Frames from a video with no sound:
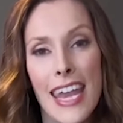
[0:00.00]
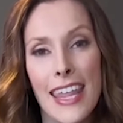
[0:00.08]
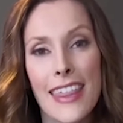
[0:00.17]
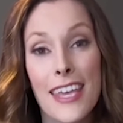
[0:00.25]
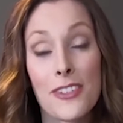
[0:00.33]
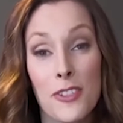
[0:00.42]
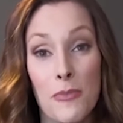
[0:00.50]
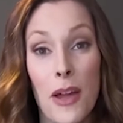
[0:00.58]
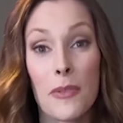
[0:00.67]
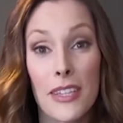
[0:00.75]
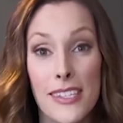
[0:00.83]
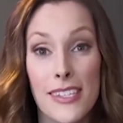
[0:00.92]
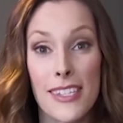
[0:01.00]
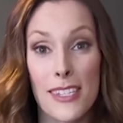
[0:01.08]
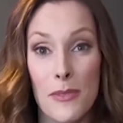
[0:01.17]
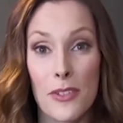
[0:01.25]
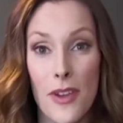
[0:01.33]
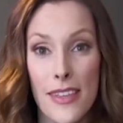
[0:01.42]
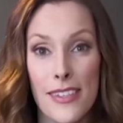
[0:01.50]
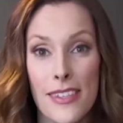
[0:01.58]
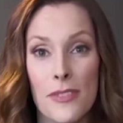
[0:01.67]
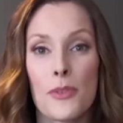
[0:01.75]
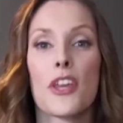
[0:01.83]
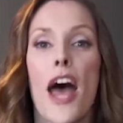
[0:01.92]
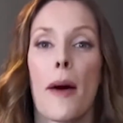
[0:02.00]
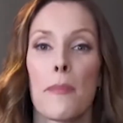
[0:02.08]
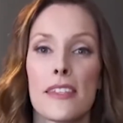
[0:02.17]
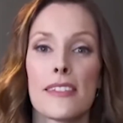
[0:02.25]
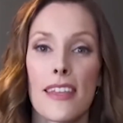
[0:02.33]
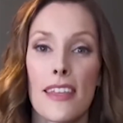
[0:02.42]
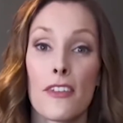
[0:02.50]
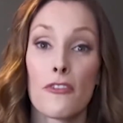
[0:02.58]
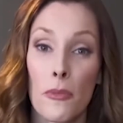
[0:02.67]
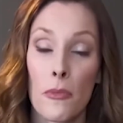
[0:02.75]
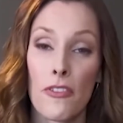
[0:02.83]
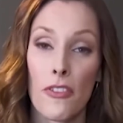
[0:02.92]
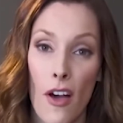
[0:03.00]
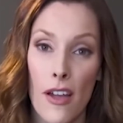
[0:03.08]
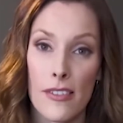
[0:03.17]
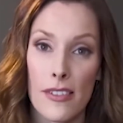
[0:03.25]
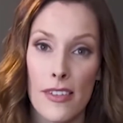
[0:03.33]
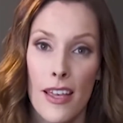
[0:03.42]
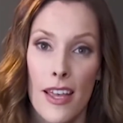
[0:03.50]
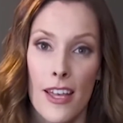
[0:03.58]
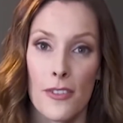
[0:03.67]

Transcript: and it thanks you by releasing some stresses, which happens in the form of thoughts.